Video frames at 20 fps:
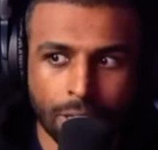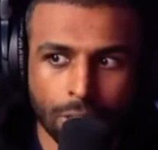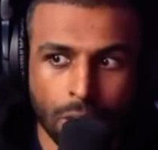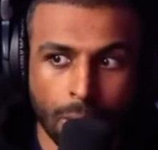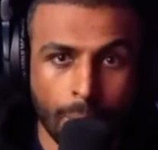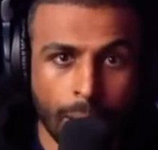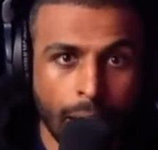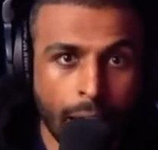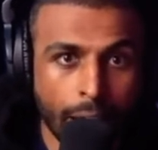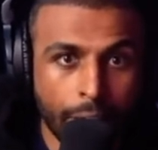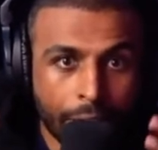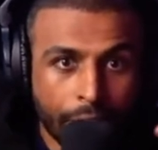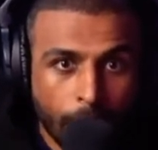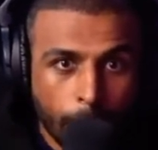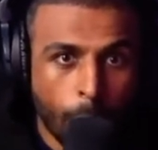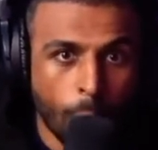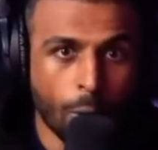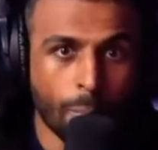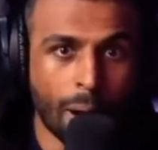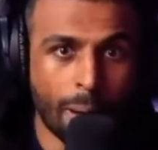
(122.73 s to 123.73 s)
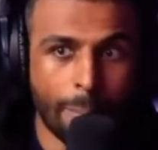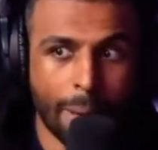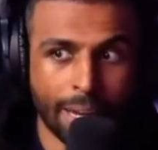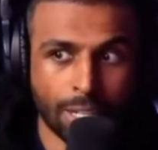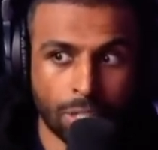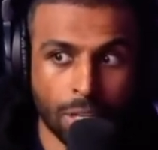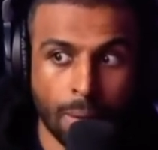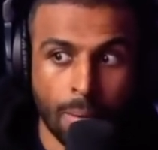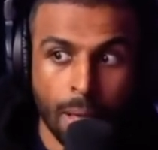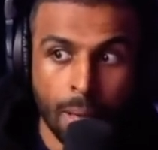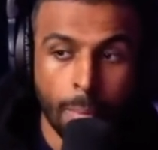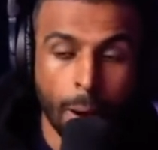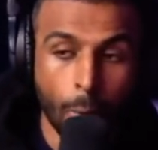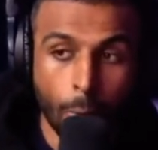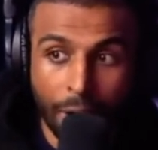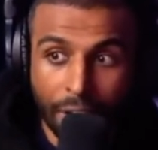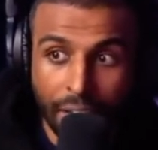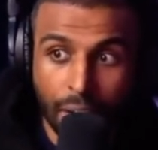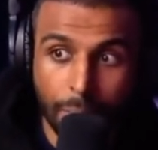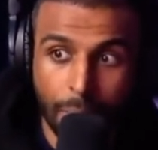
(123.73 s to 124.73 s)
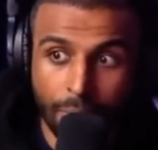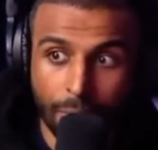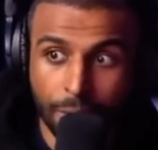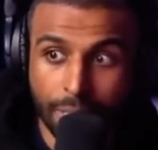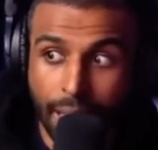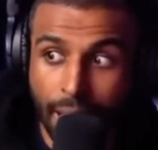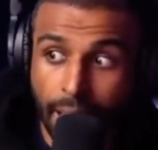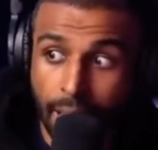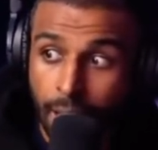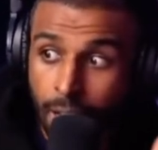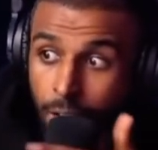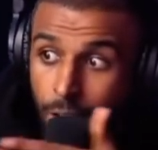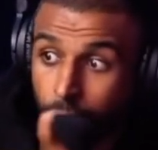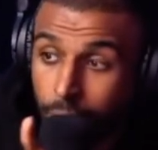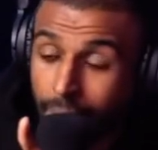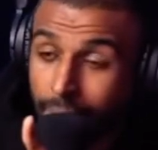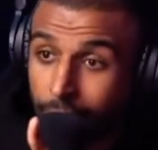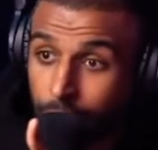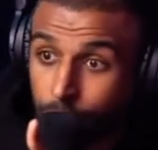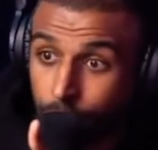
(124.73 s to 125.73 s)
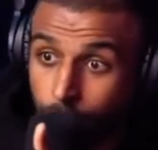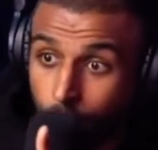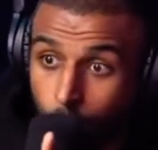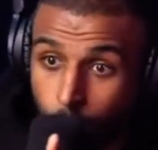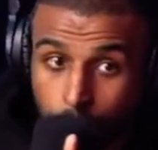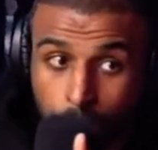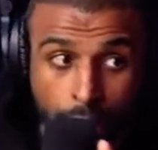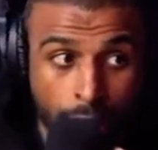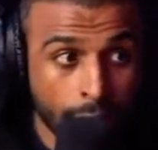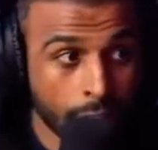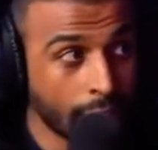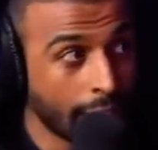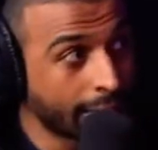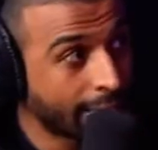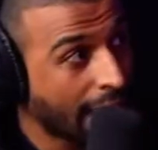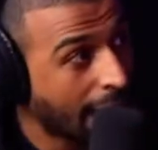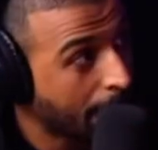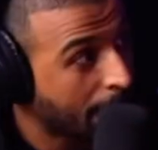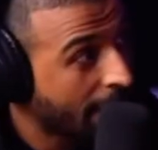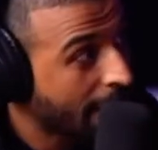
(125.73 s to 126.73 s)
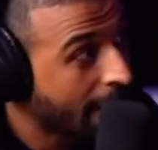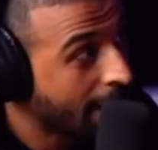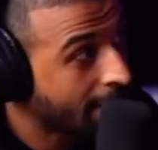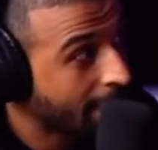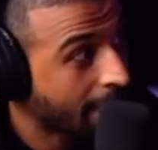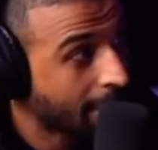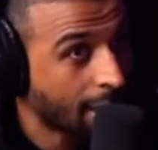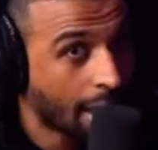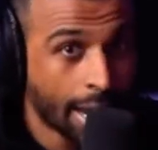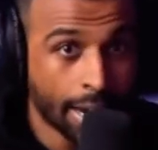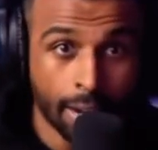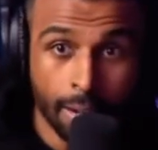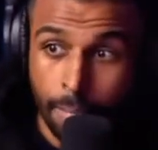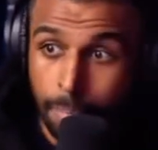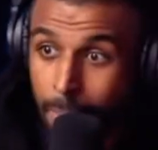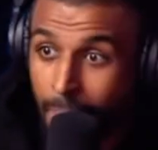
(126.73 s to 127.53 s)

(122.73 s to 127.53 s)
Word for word: up. How do you get your Pokemon badges up? By waking up every day, looking at your goals, saying, damn, I got a deadline,